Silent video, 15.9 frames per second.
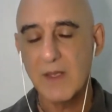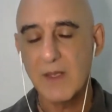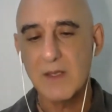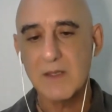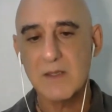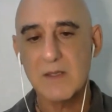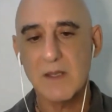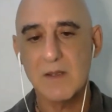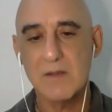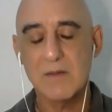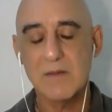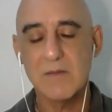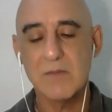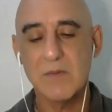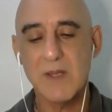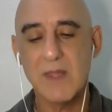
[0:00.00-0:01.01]
So
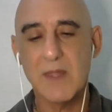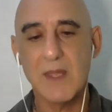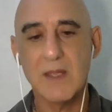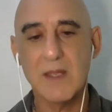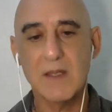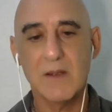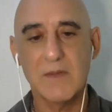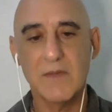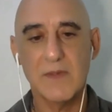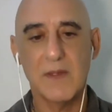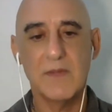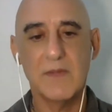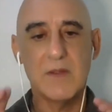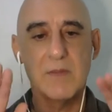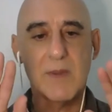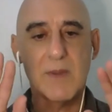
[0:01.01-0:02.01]
we think of,
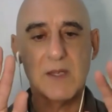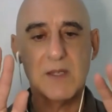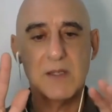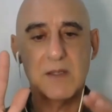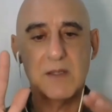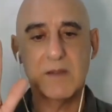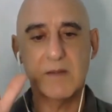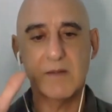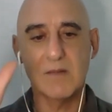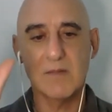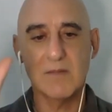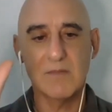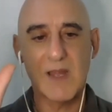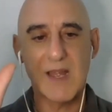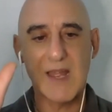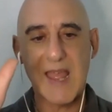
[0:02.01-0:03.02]
if you imagine
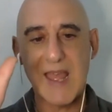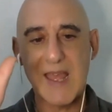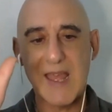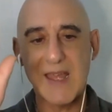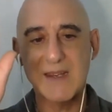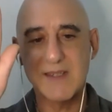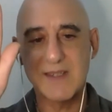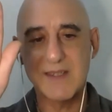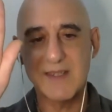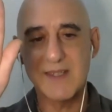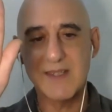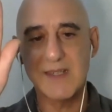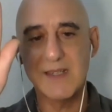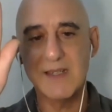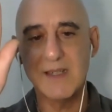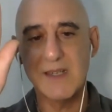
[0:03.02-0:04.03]
my hand as the
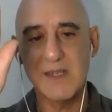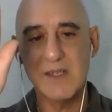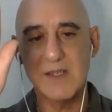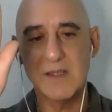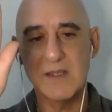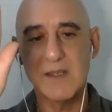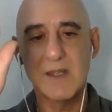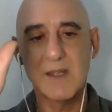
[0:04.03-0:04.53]
skin lesion,